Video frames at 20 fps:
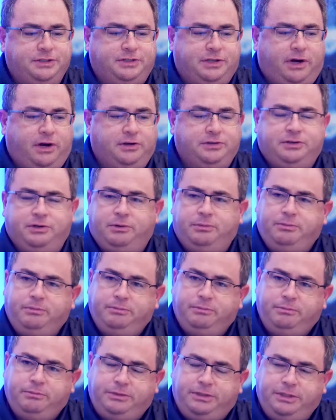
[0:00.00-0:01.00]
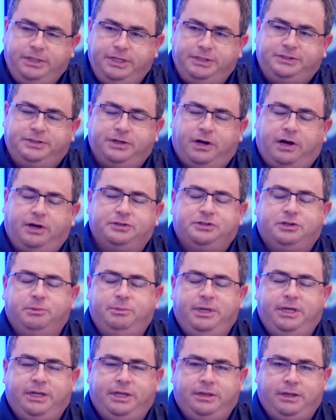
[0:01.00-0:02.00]
to also
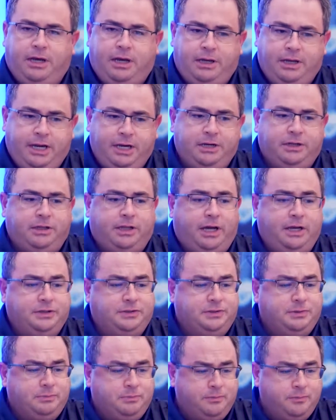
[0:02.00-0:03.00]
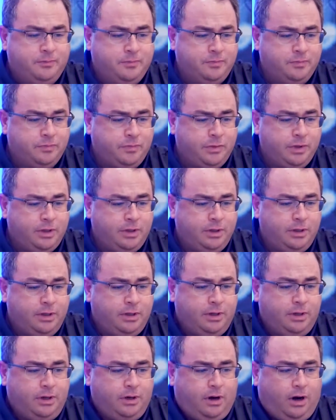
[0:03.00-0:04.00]
be analyzed.
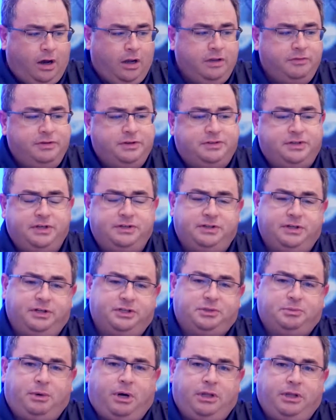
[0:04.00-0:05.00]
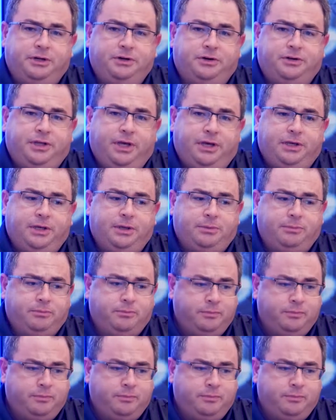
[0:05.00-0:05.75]
All of this isn't a small undertaking.